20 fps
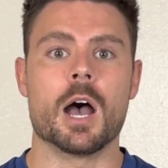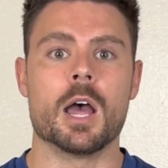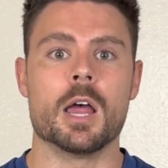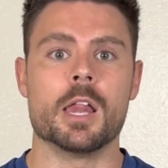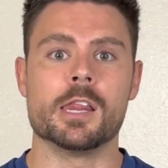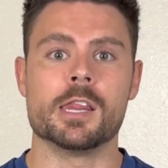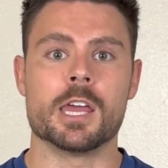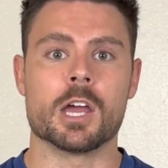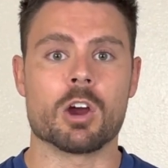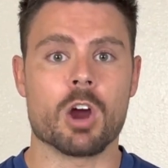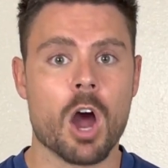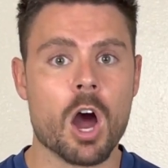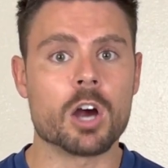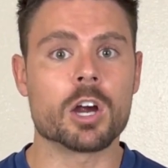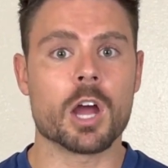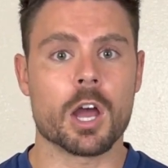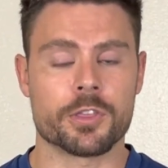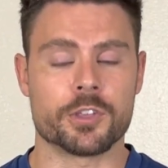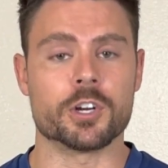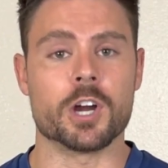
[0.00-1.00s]
There
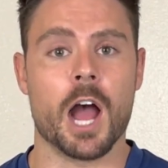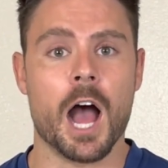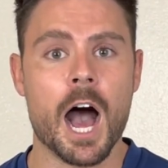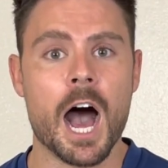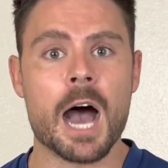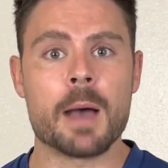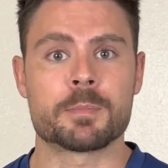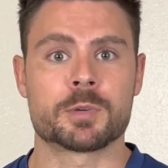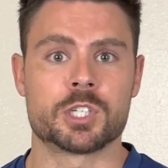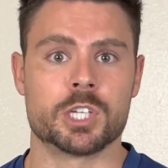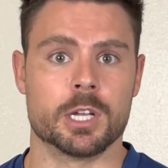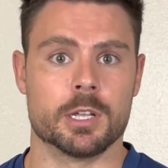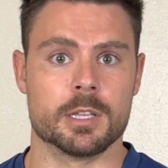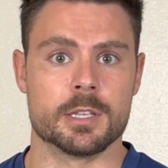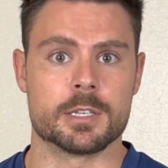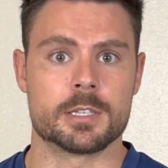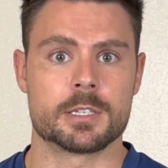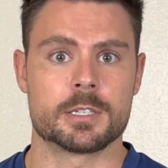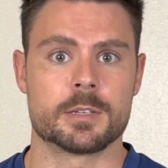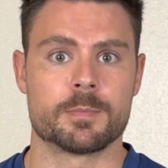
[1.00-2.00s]
are other
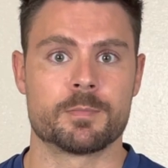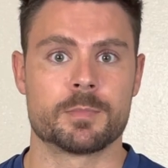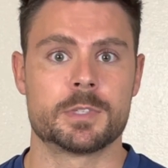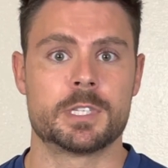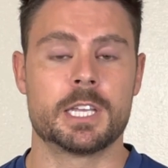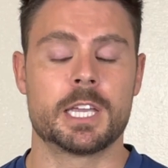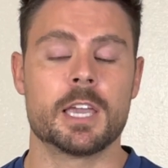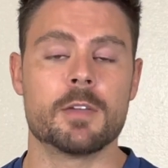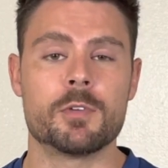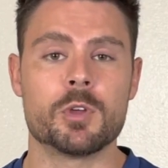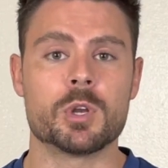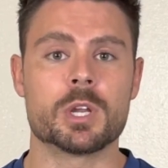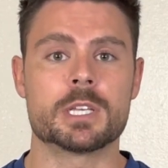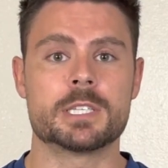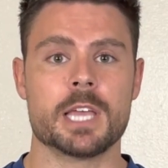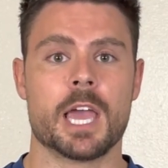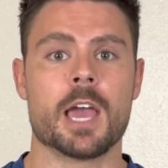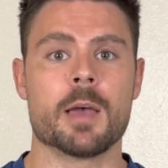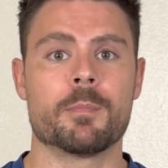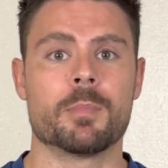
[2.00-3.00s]
options. To give you an
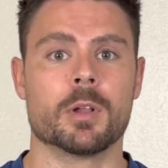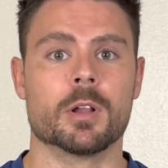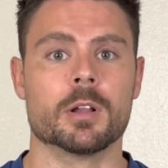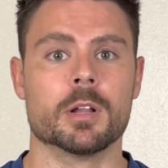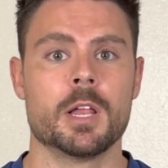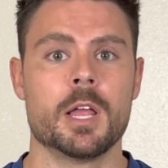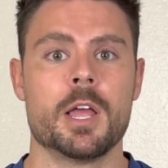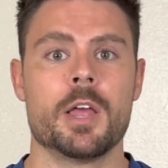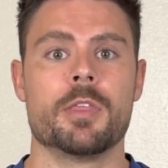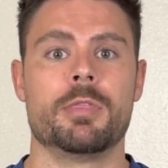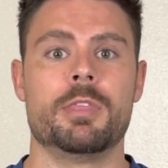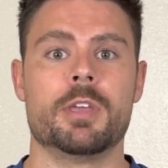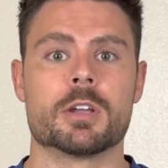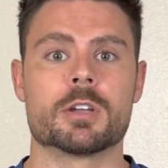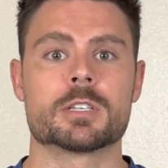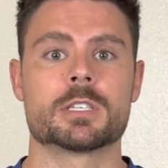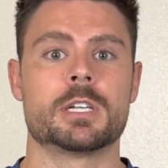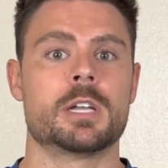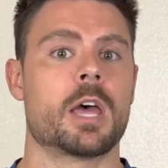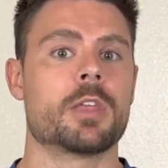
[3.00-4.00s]
example,
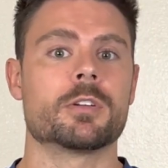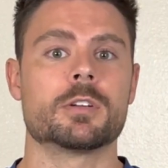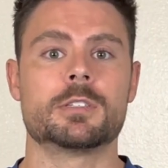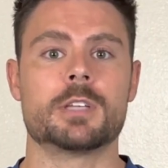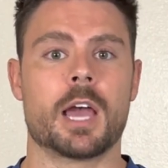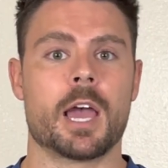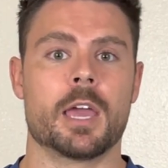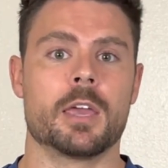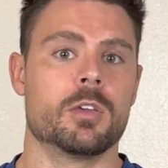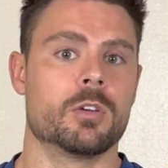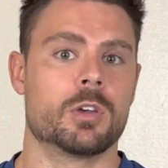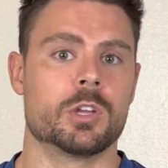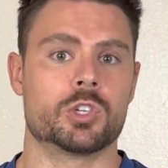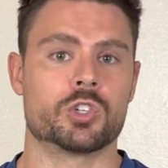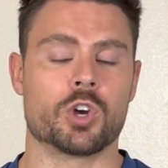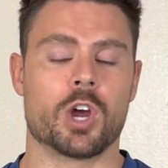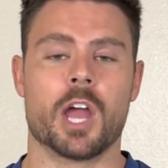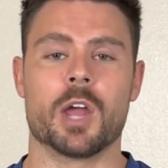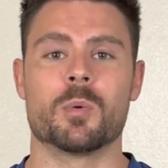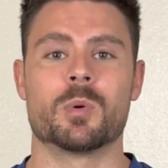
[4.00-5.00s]
there's another diet you could
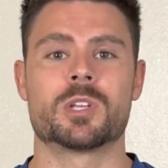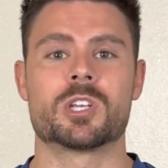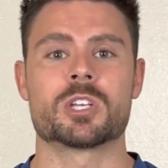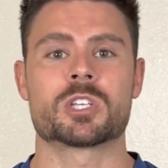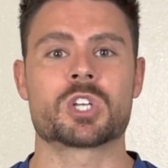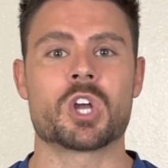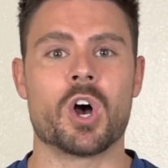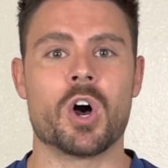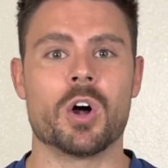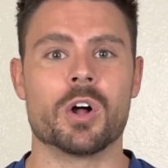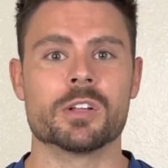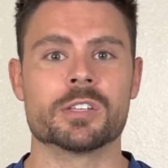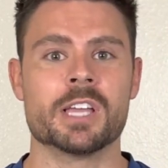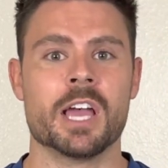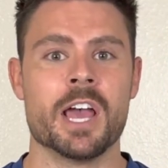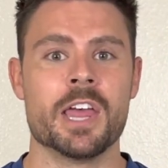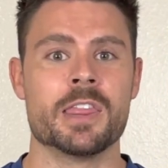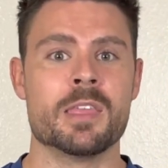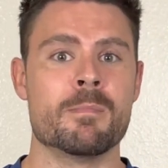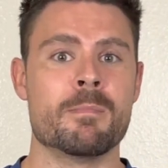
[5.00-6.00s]
try, which is called
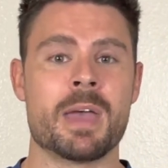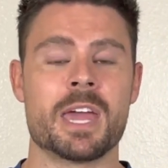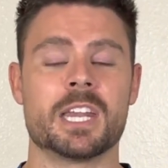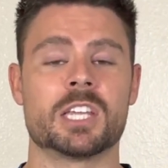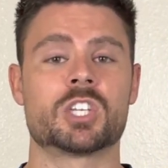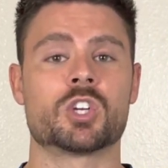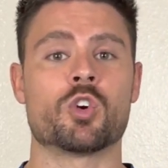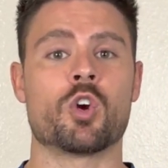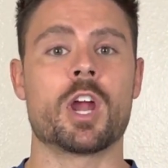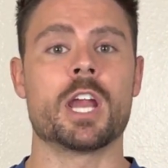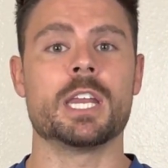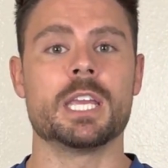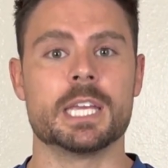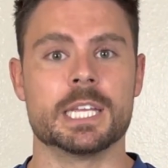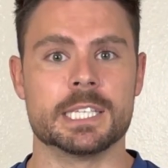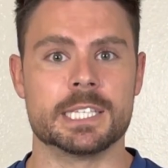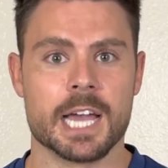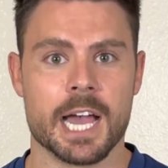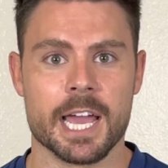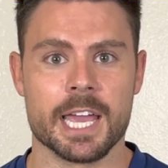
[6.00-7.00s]
the
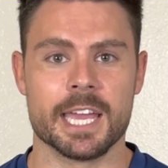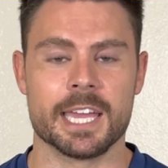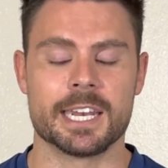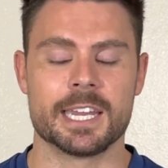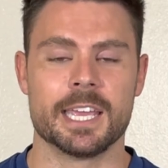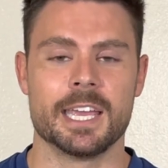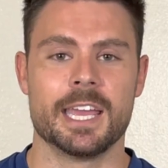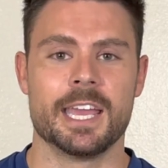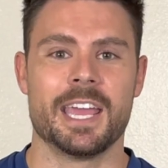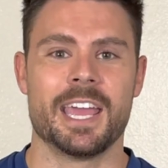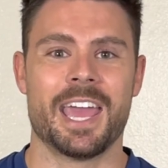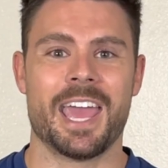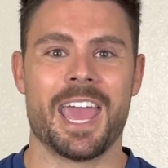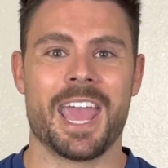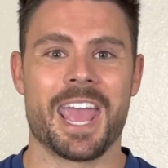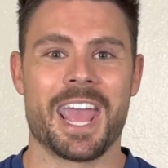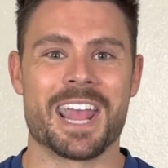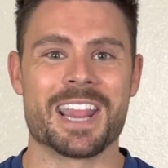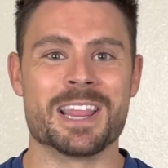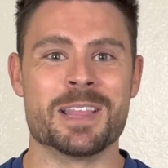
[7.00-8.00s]
Mediterranean diet.
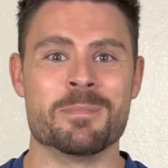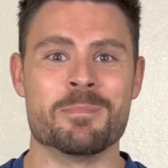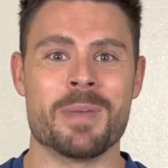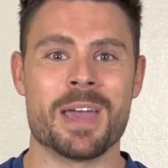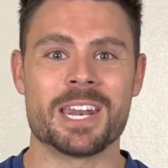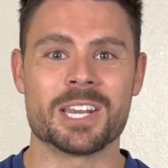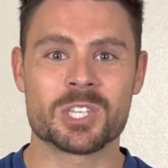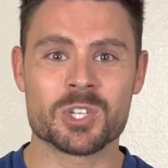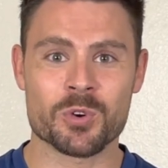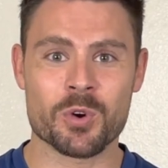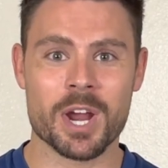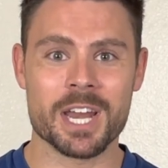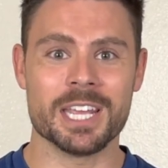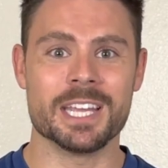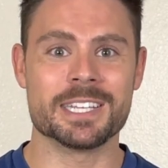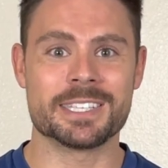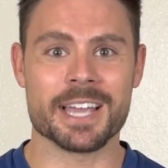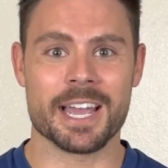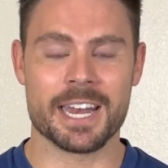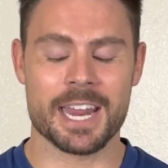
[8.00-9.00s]
And the
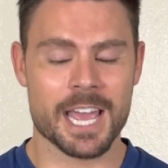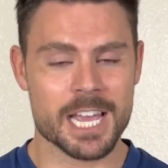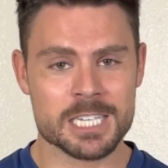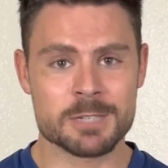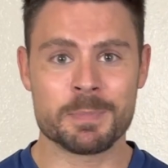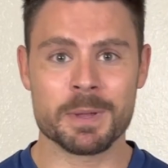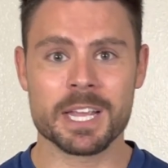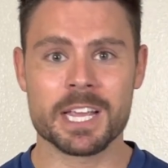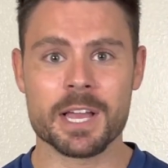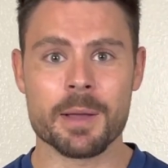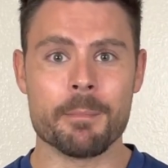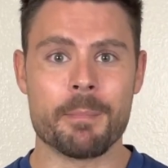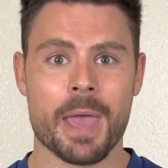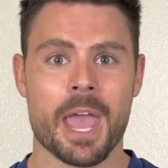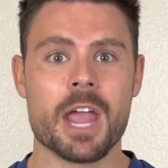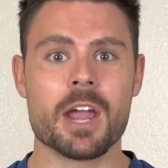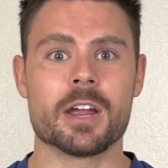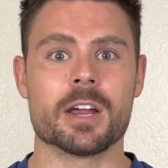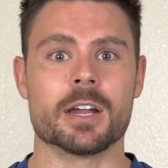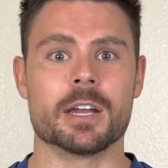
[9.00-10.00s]
Mediterranean diet has been
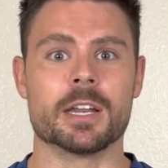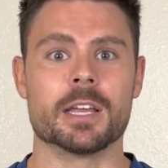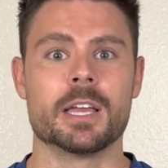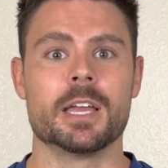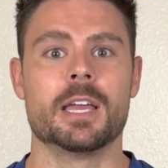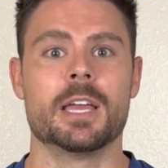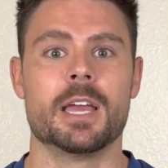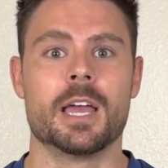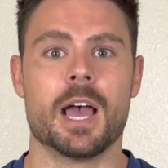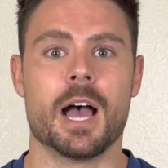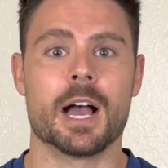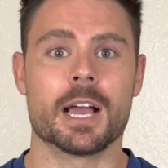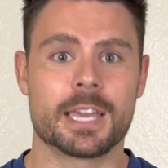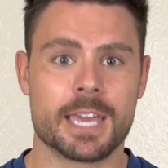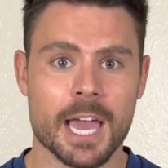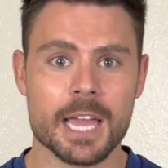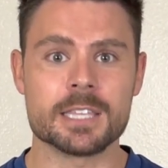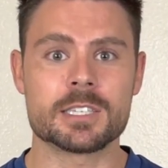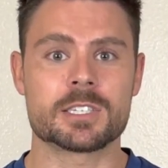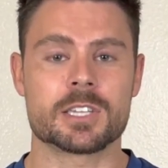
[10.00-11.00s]
compared
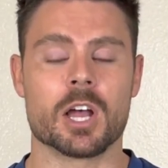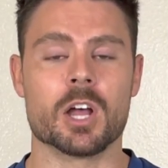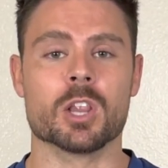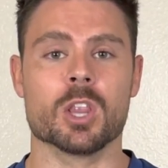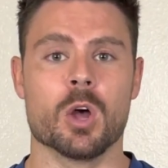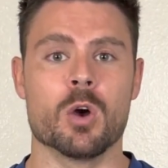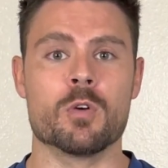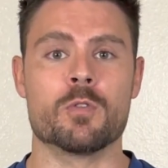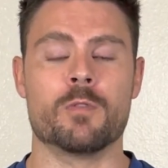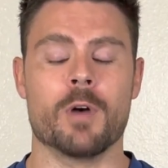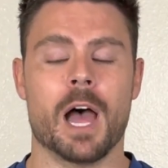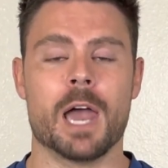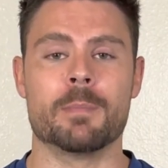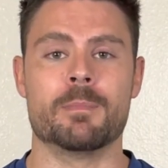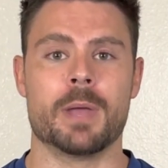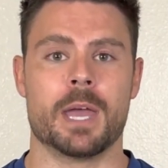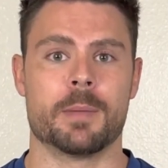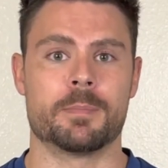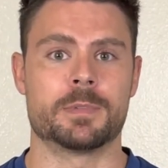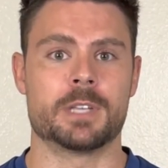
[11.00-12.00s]
against a low
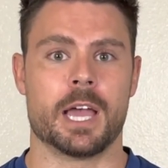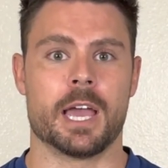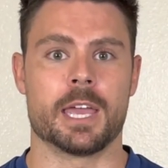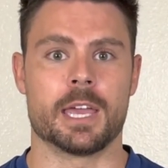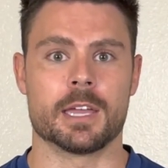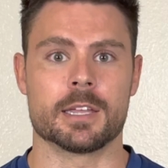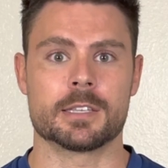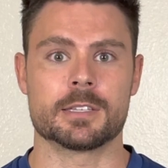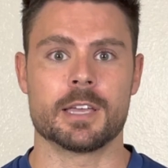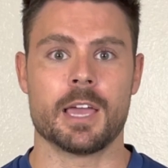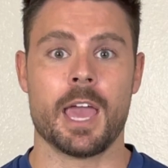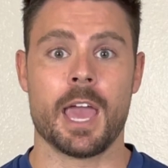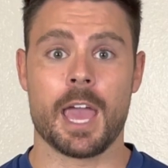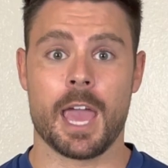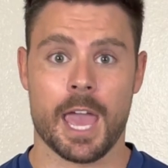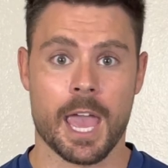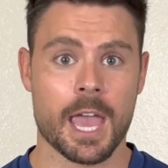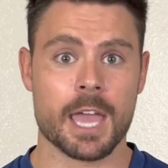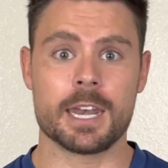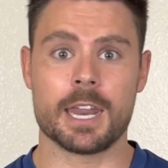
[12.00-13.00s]
FODMAP diet
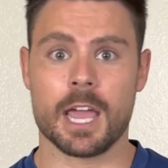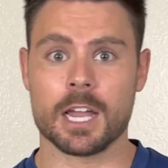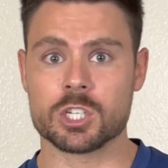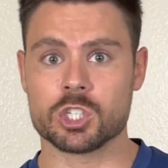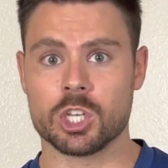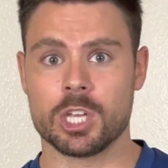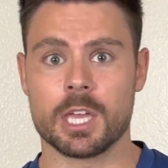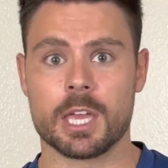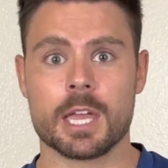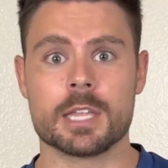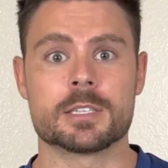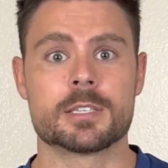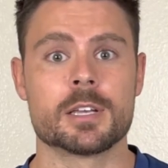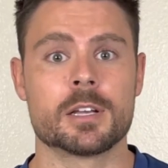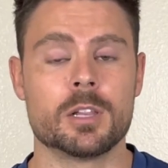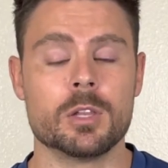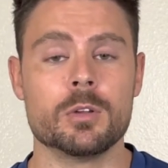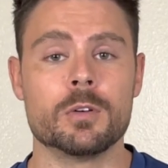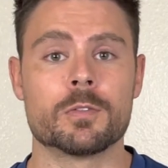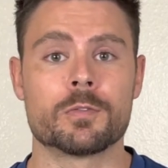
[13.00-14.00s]
and actually against the
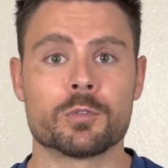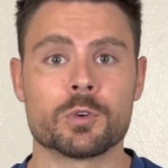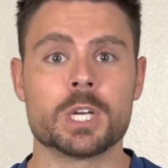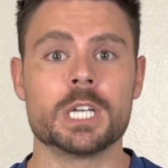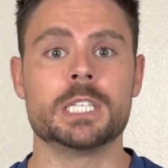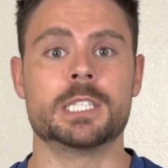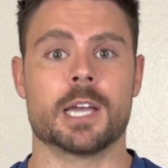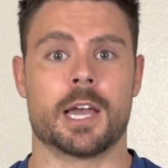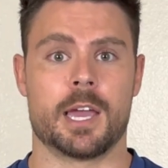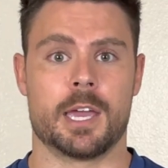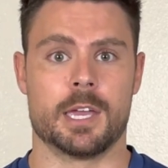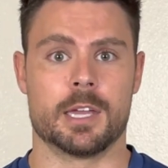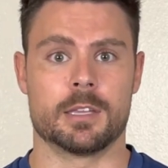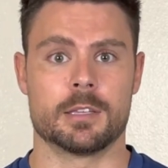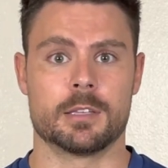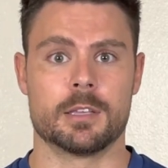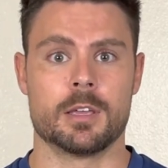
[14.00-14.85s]
gluten-free diet